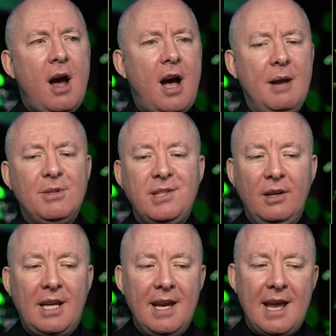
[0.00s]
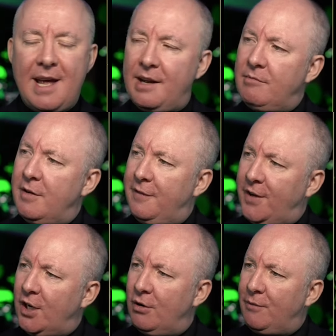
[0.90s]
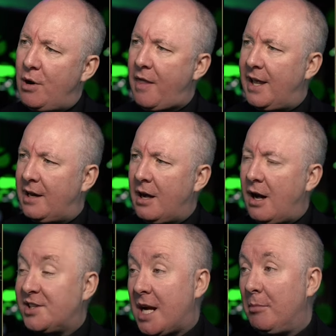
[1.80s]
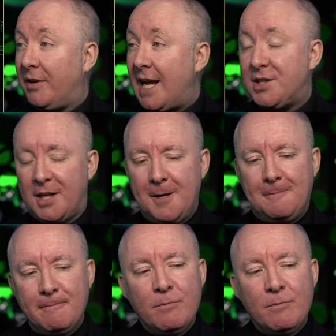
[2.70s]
I was looking at a review of one of their cars a couple of days ago.